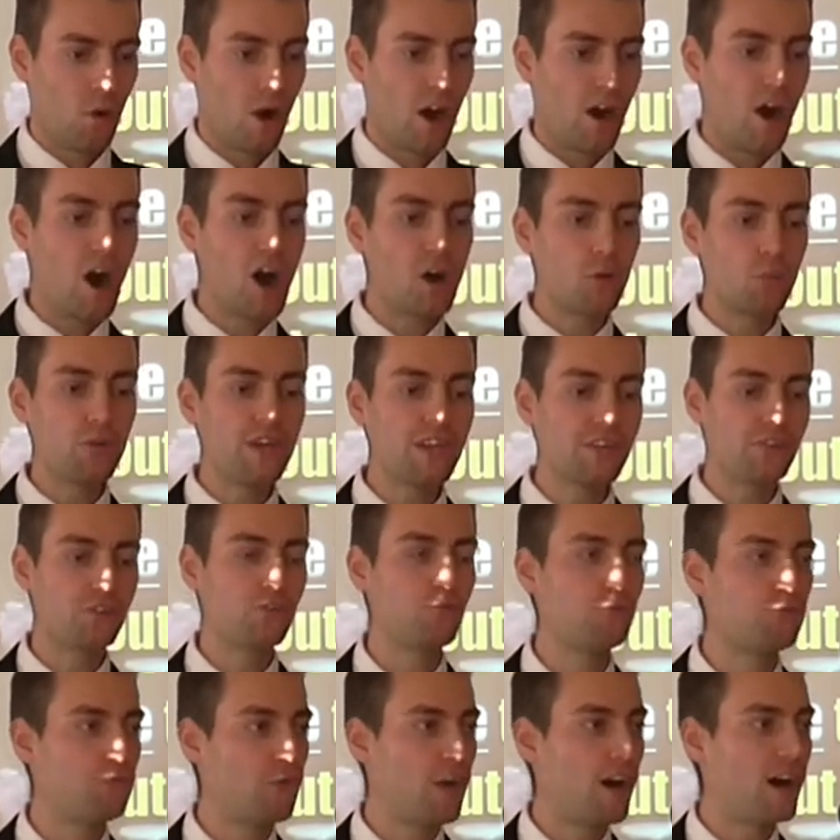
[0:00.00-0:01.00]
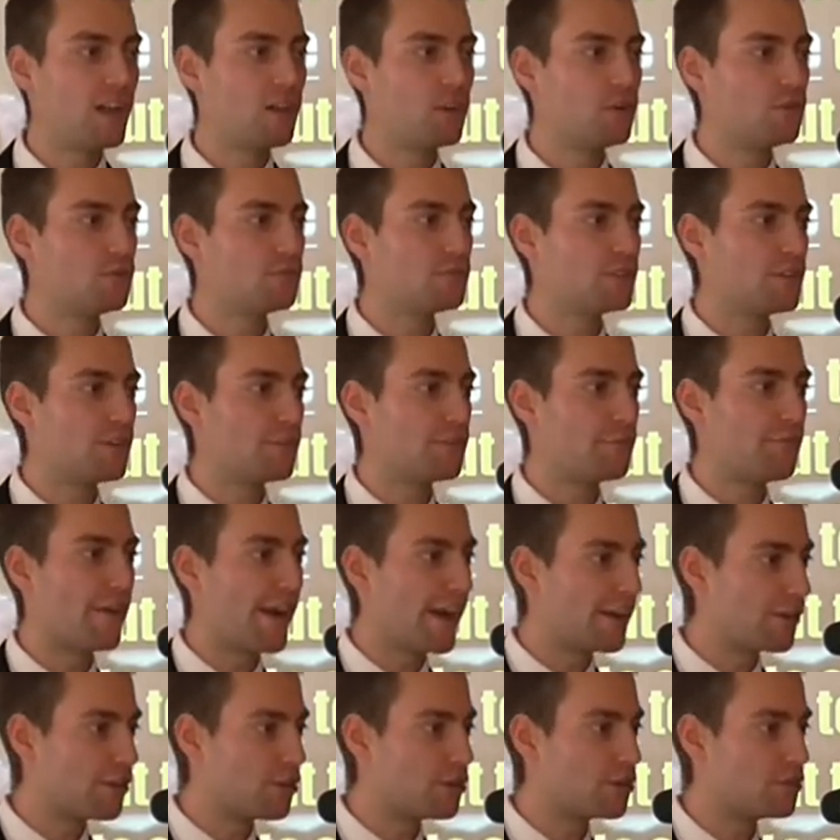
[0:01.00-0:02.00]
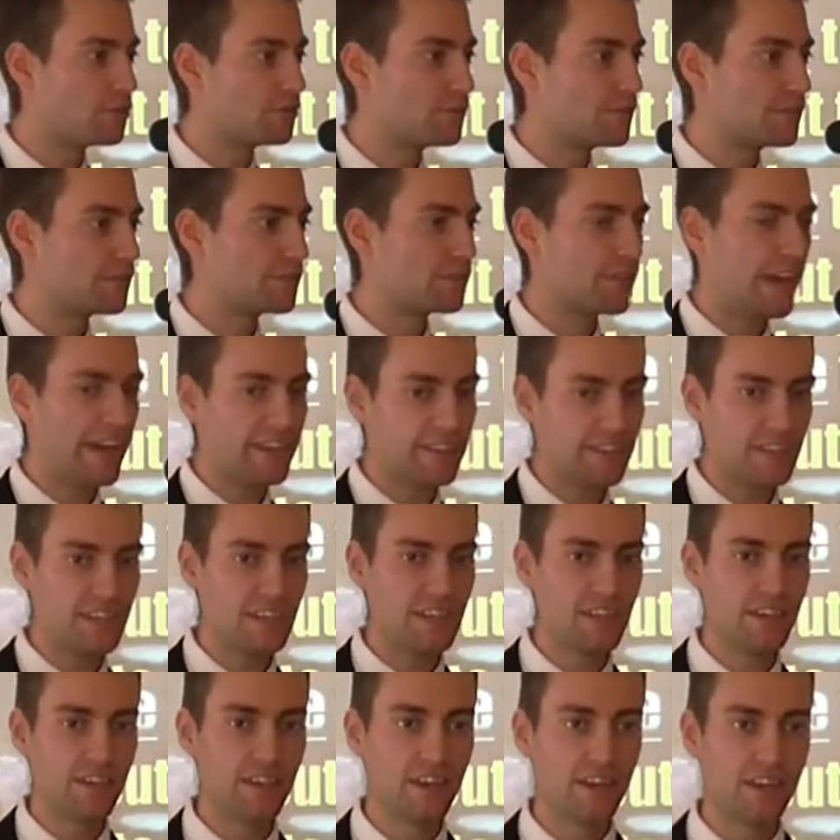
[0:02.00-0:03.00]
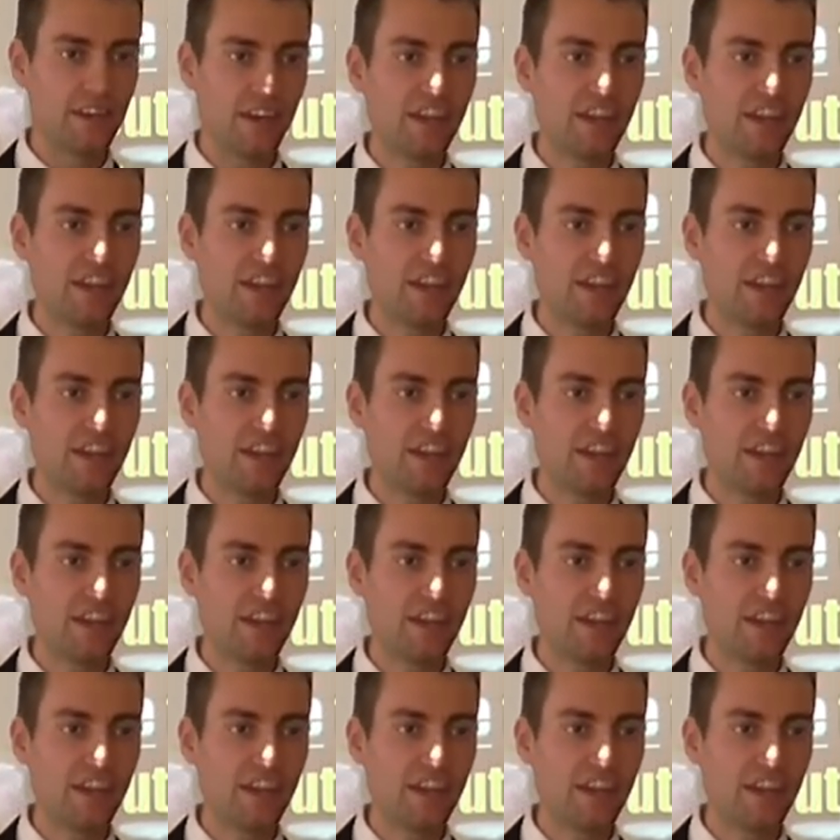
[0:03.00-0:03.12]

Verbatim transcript: Are we to follow the pharaohs and the